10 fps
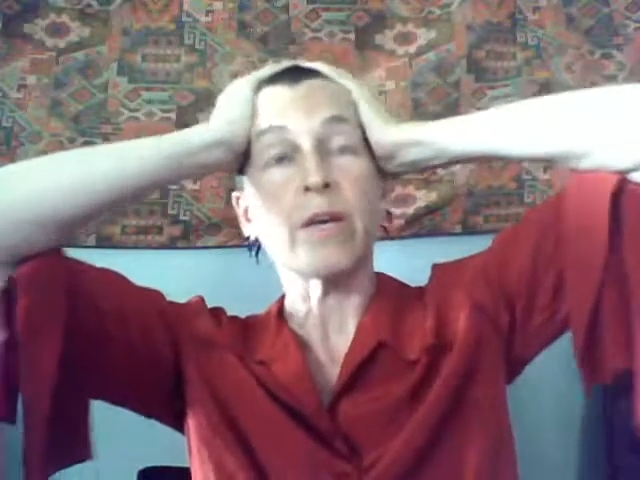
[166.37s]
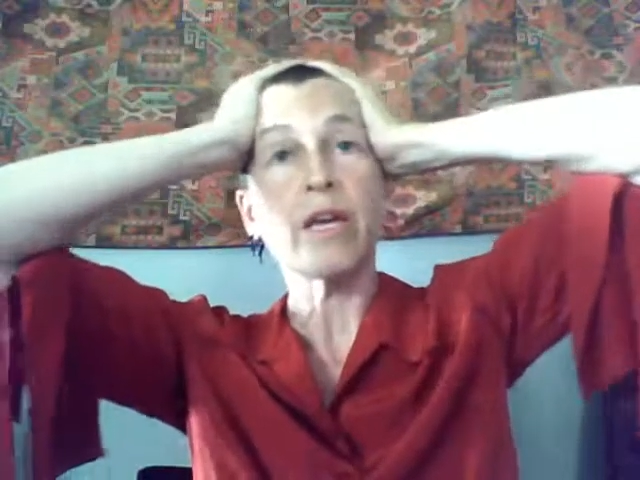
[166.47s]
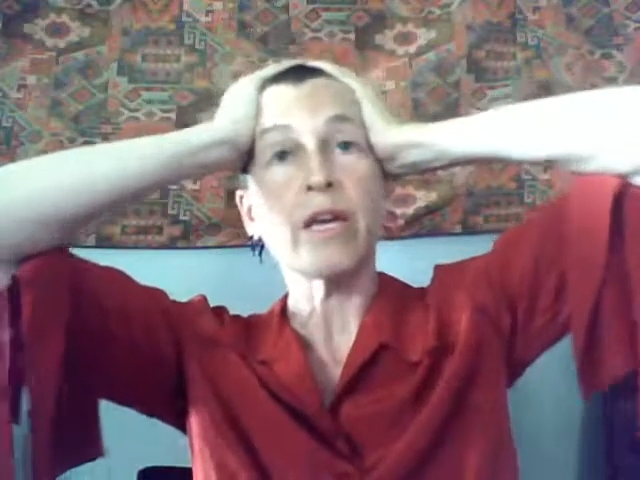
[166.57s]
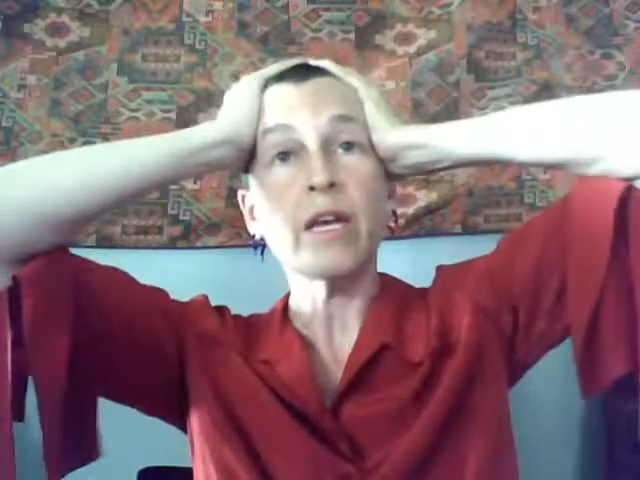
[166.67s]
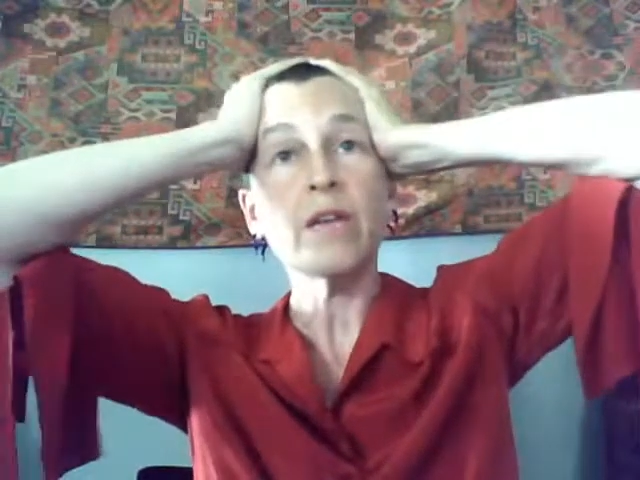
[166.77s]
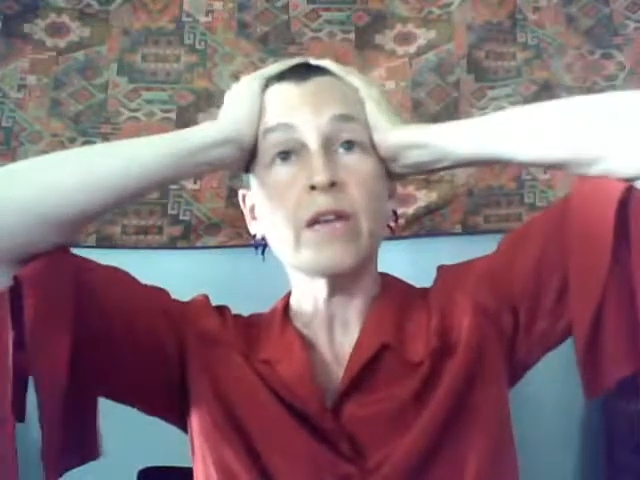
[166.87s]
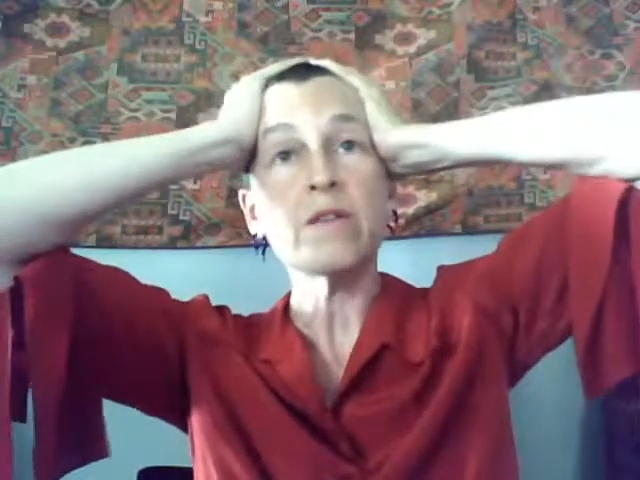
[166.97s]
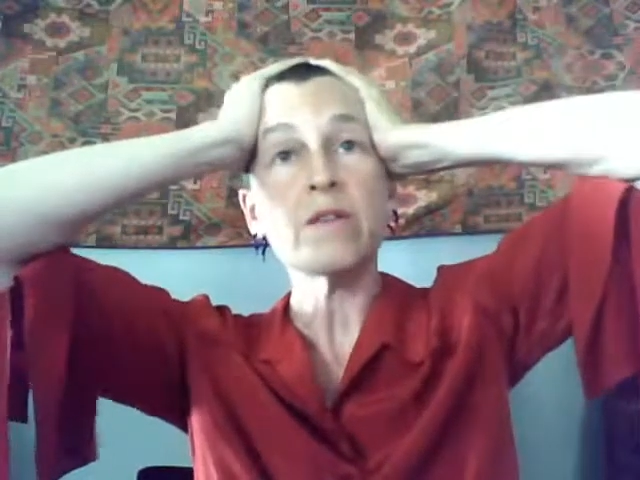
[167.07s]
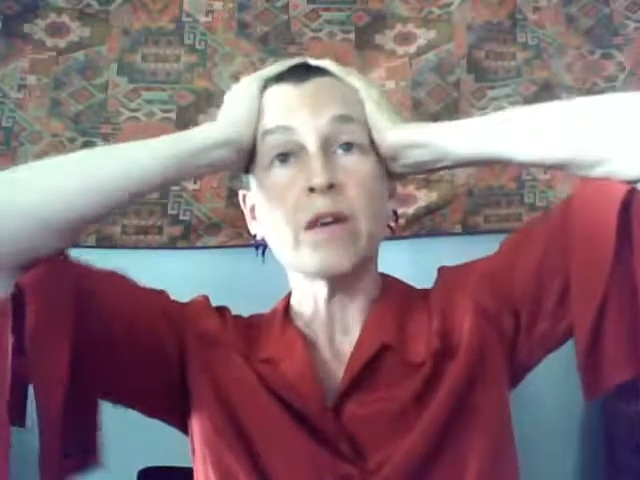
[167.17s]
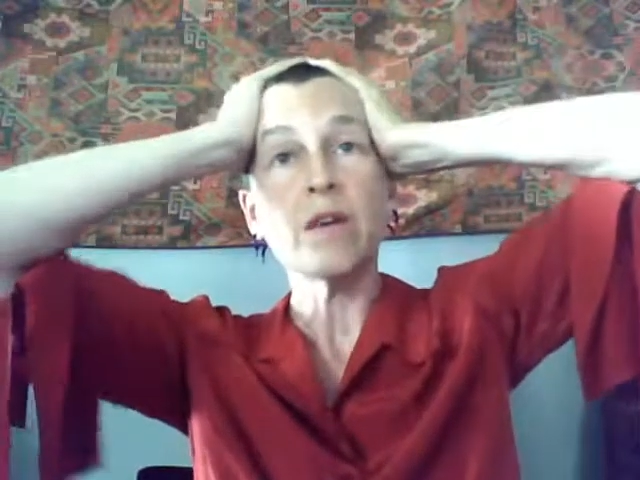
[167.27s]

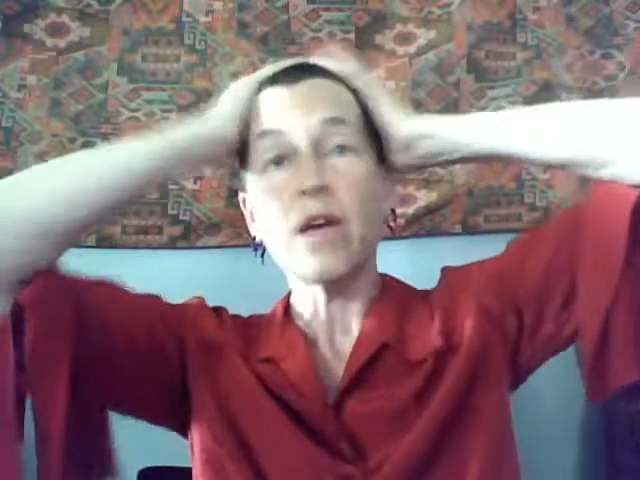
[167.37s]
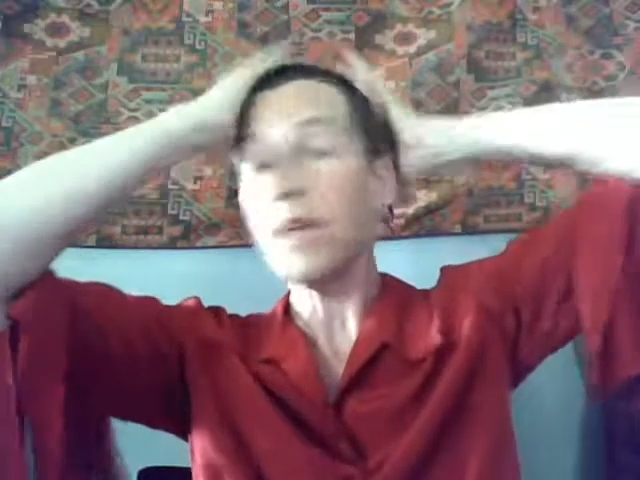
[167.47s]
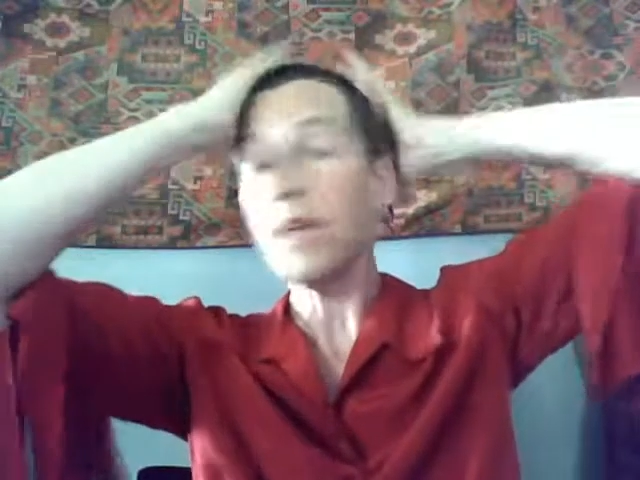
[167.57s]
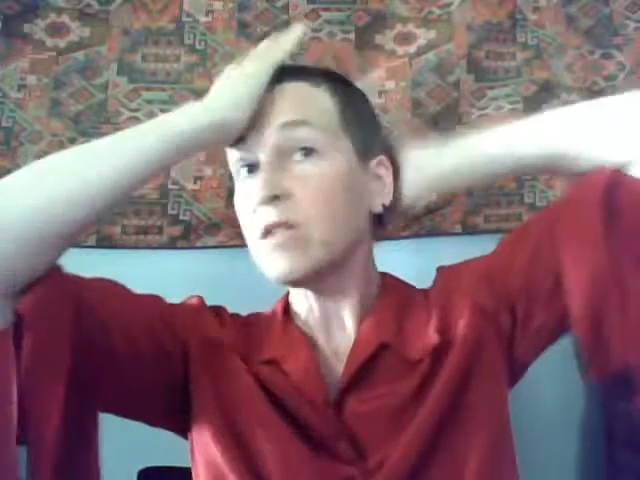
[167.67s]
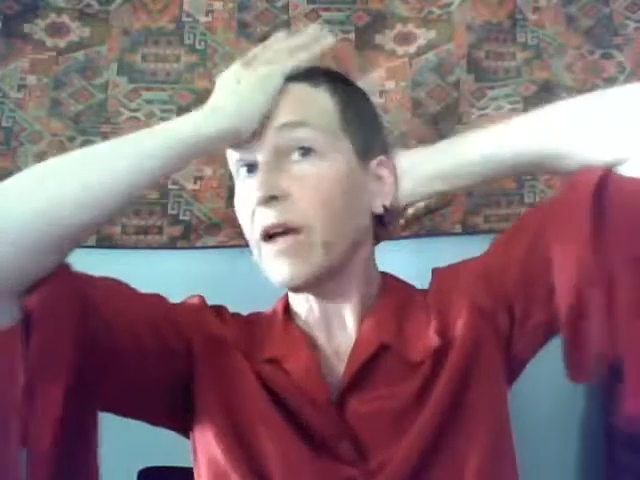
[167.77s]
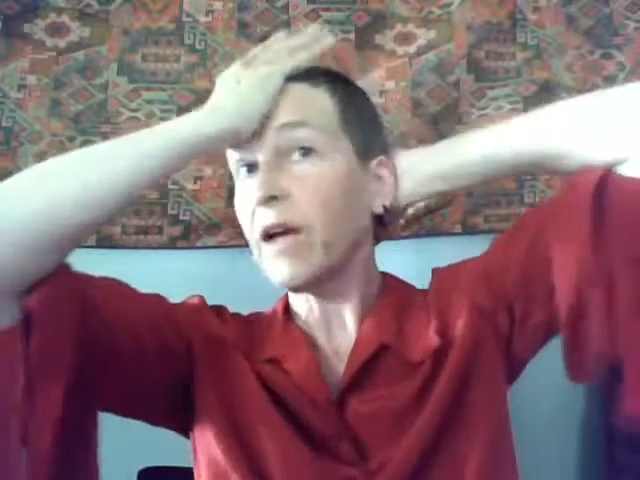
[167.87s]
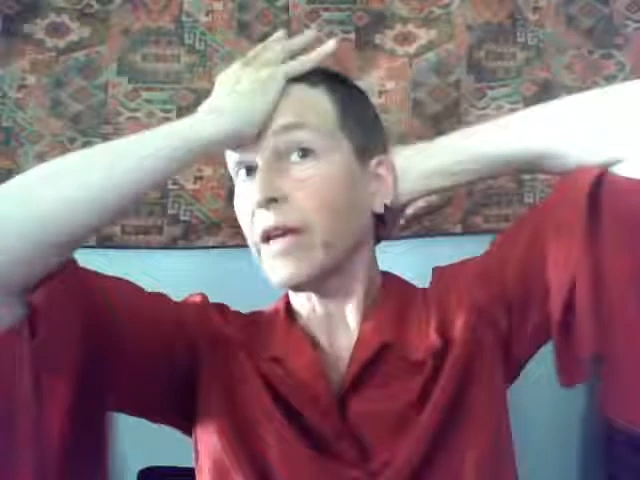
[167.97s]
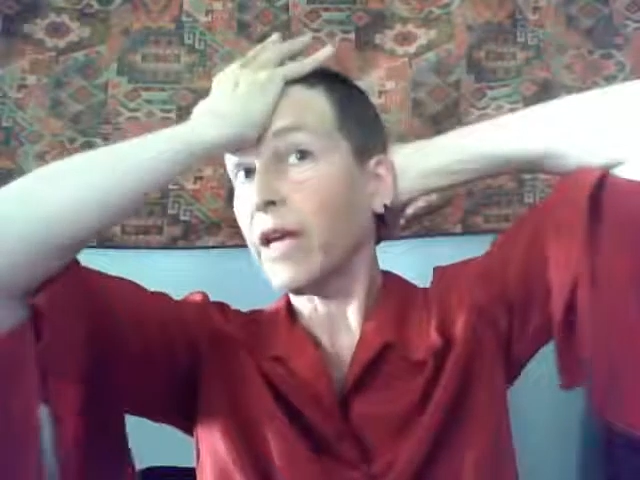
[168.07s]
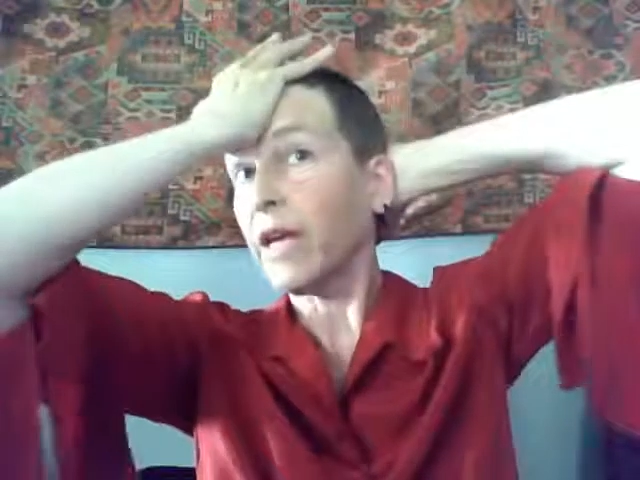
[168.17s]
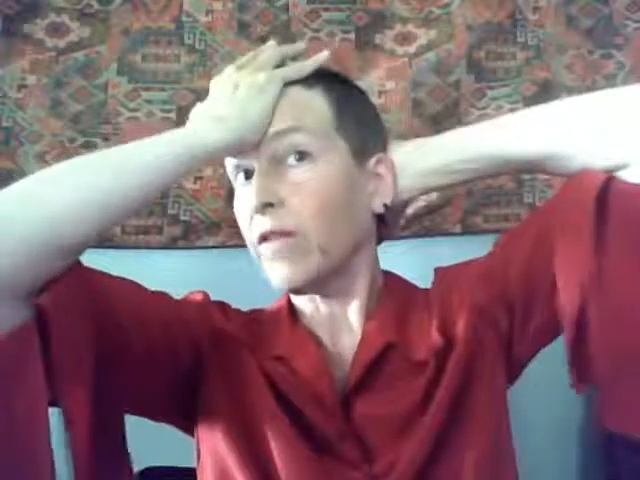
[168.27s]
hands. It's not
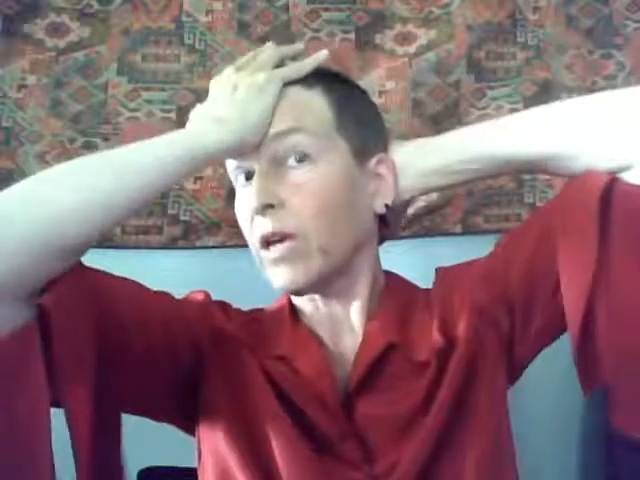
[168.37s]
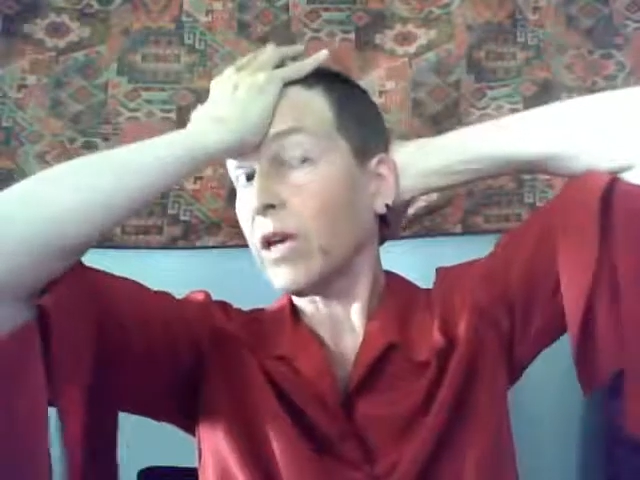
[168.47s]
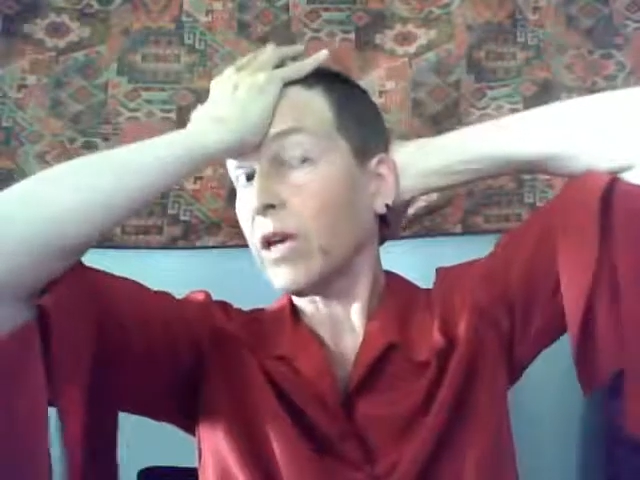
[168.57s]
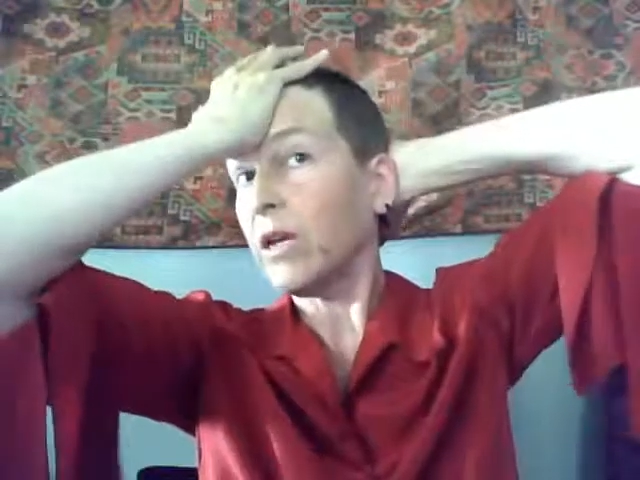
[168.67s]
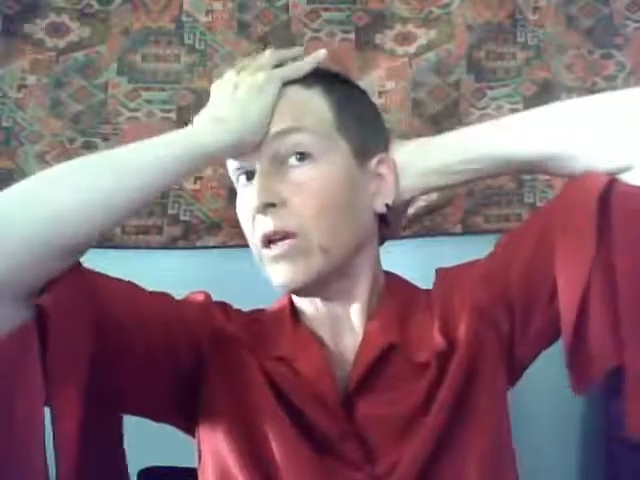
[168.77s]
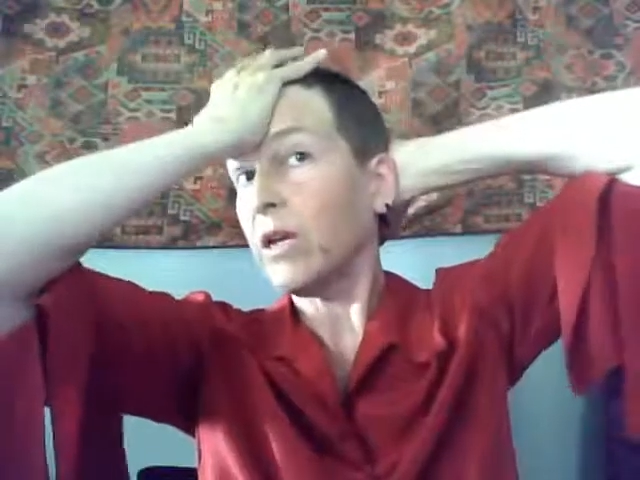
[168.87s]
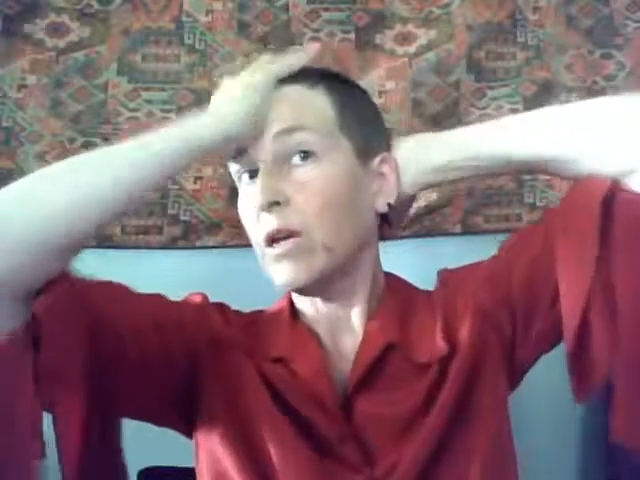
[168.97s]
caving in.